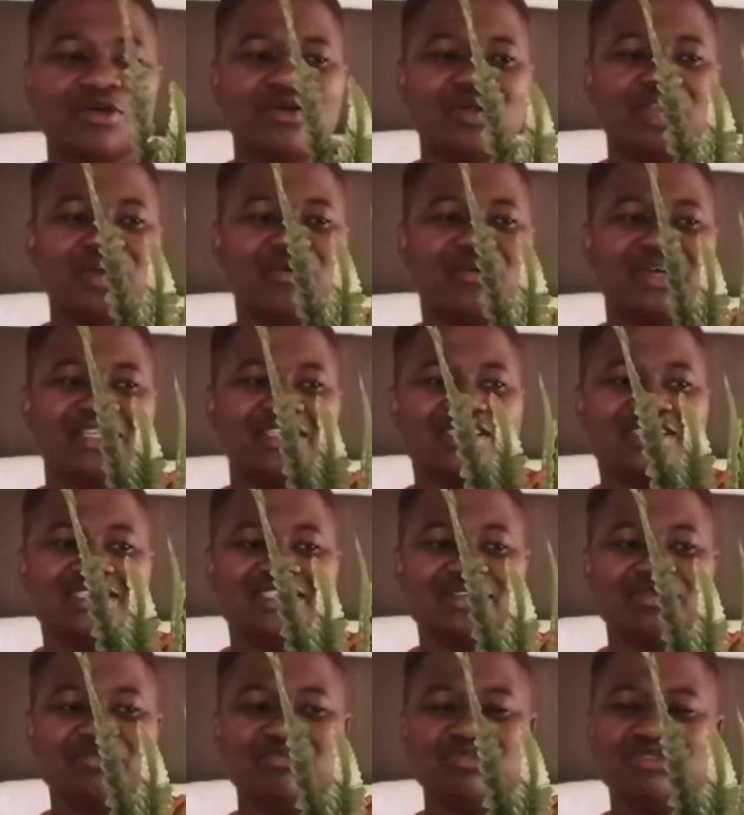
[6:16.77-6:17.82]
All I want
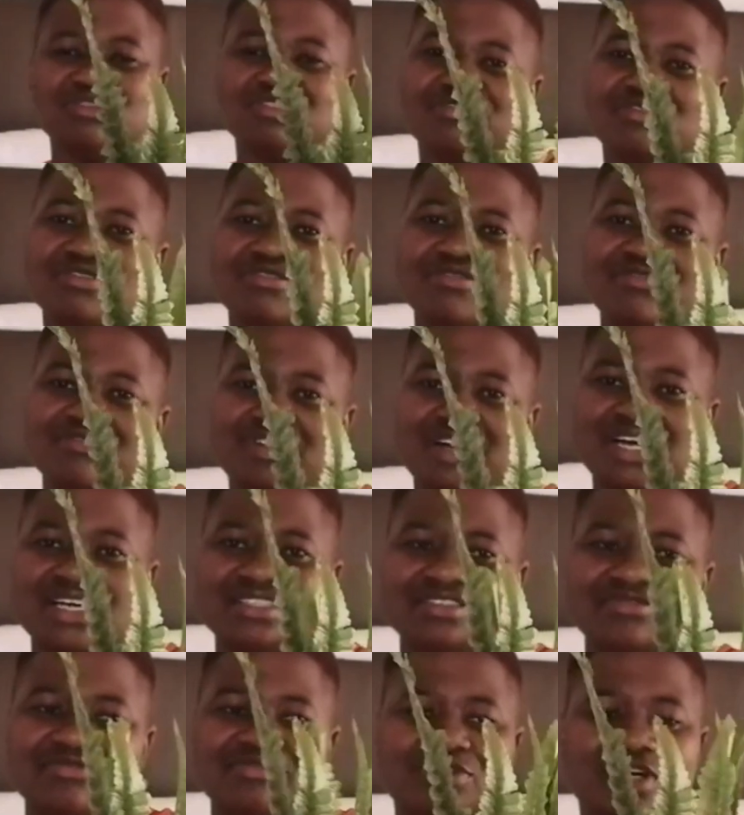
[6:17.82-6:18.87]
is a beautiful
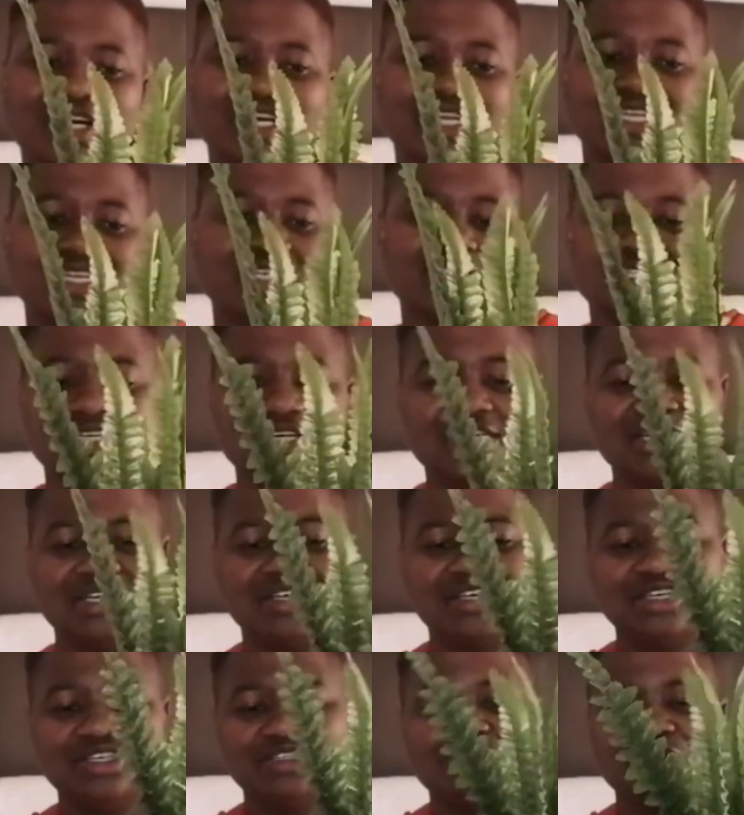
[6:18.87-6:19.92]
vase for it
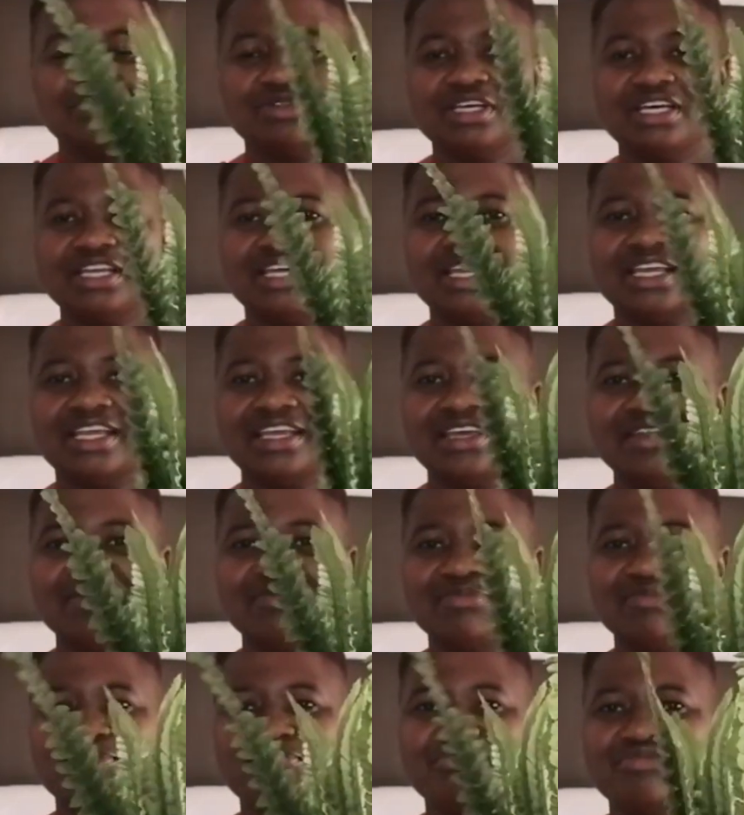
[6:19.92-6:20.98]
so that I
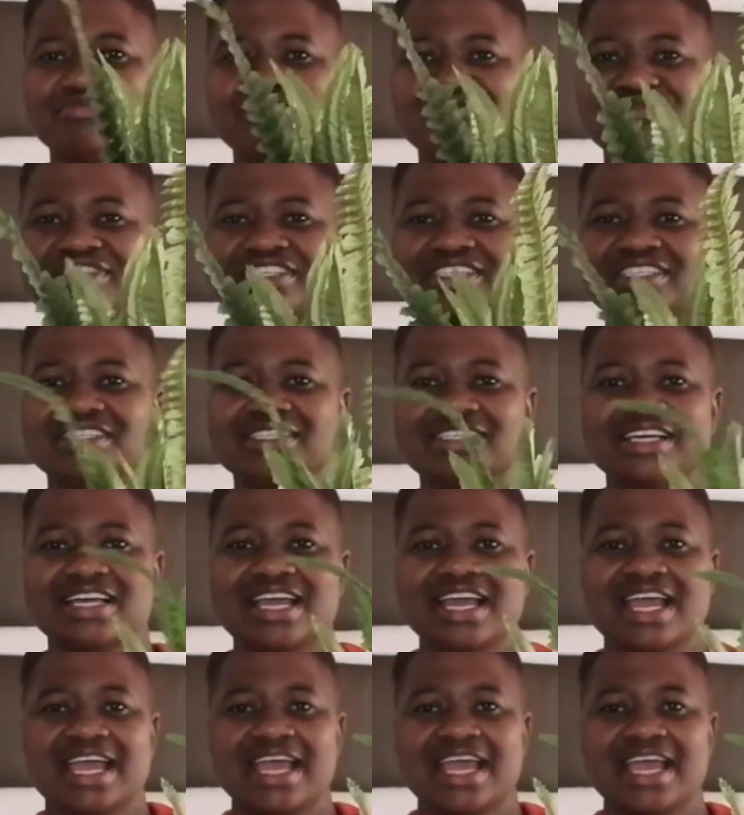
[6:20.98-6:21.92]
can put it